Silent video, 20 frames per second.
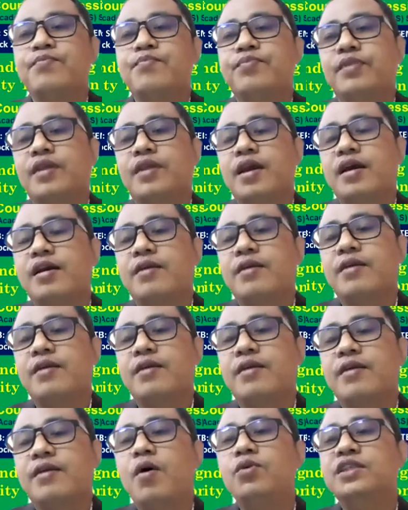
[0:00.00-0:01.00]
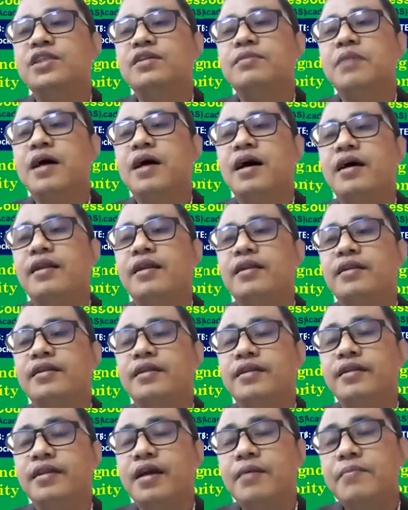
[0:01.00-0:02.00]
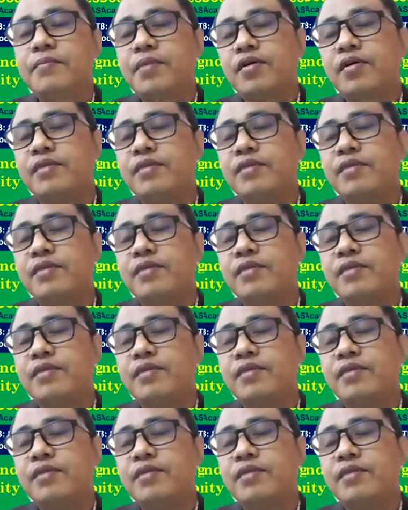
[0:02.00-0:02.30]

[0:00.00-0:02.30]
the pollution, number